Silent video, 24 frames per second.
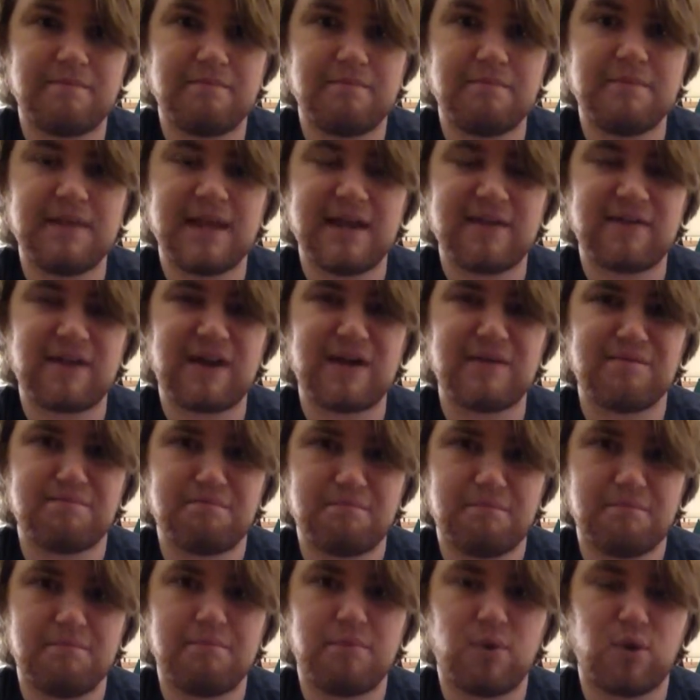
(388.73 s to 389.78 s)
they have kind of
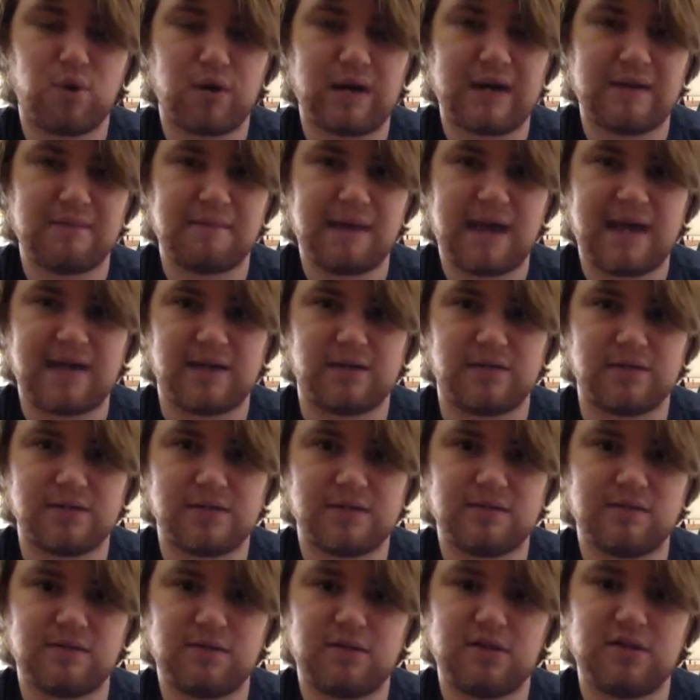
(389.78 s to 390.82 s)
boring
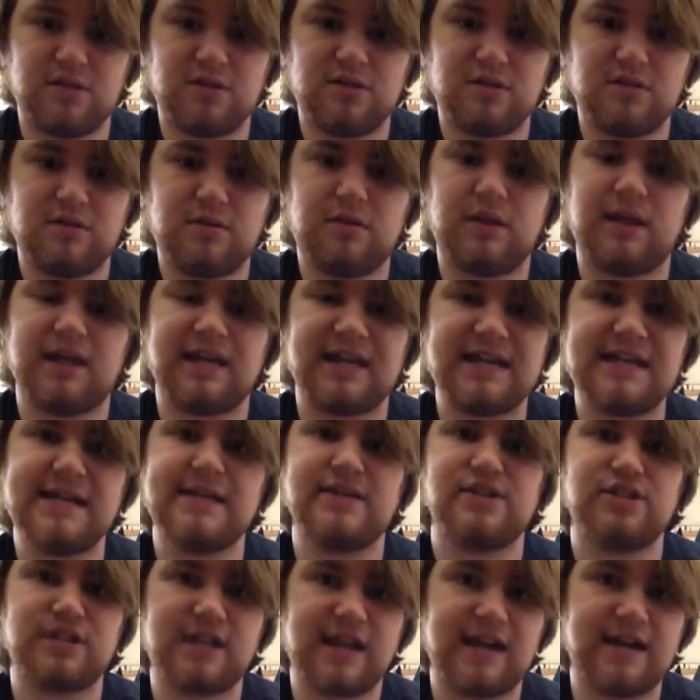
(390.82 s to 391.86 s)
battles, like in
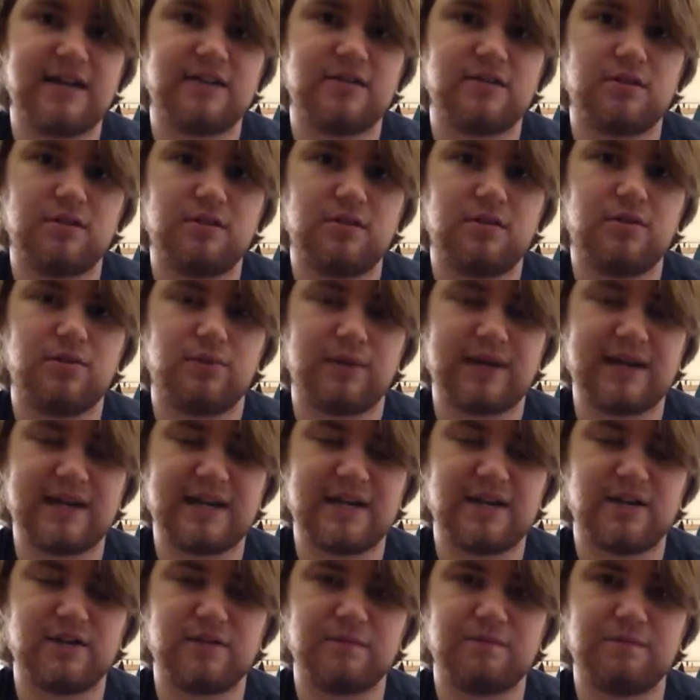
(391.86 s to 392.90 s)
Ninja Gaiden
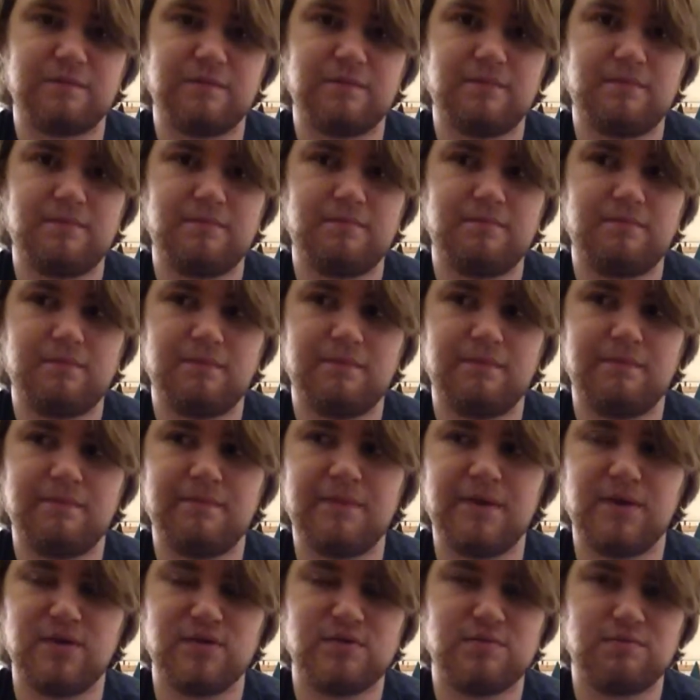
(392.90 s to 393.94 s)
3.
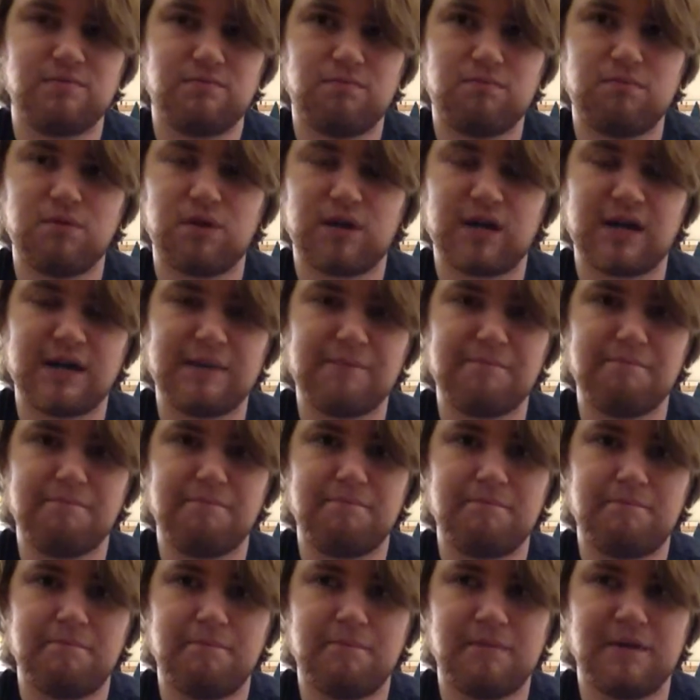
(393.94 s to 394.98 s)
Those were kind
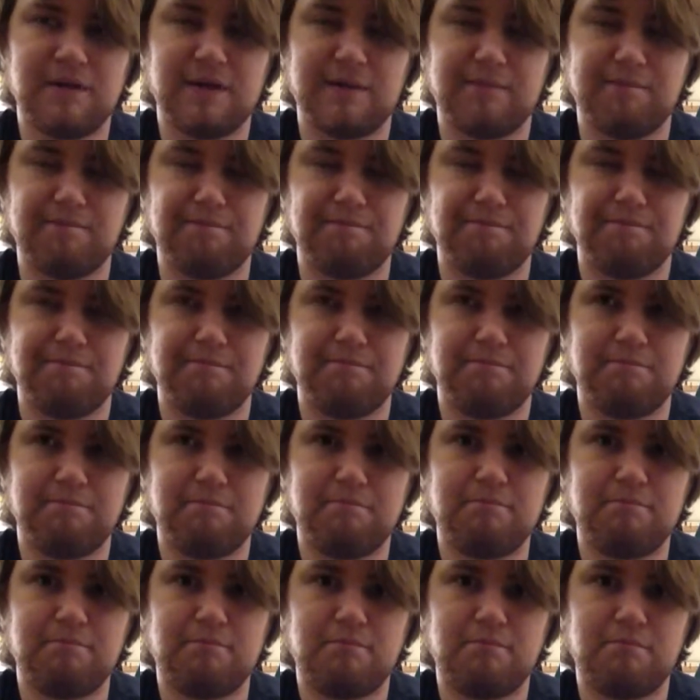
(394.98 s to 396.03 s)
of
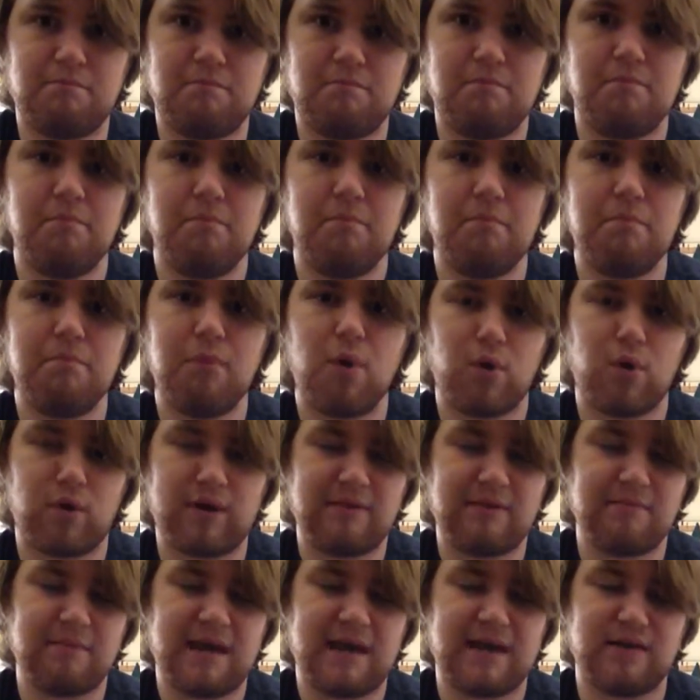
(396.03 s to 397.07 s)

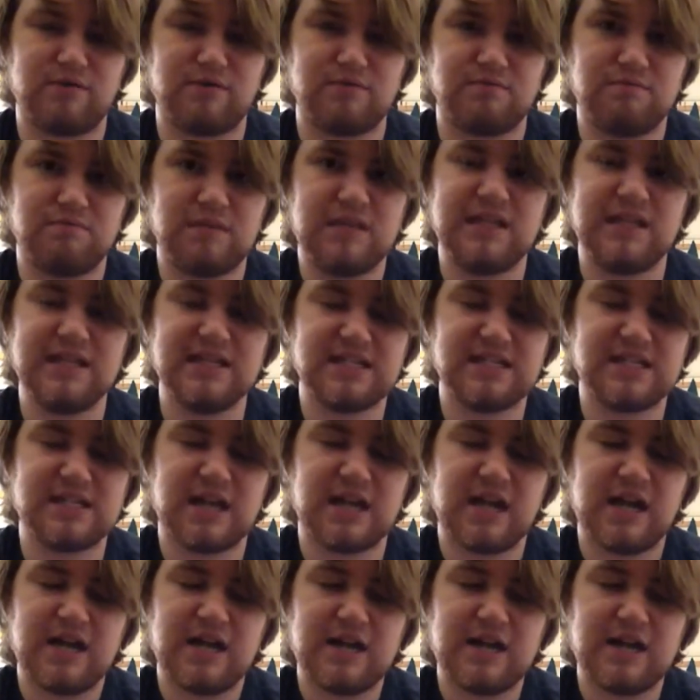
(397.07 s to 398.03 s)
boring battles. But this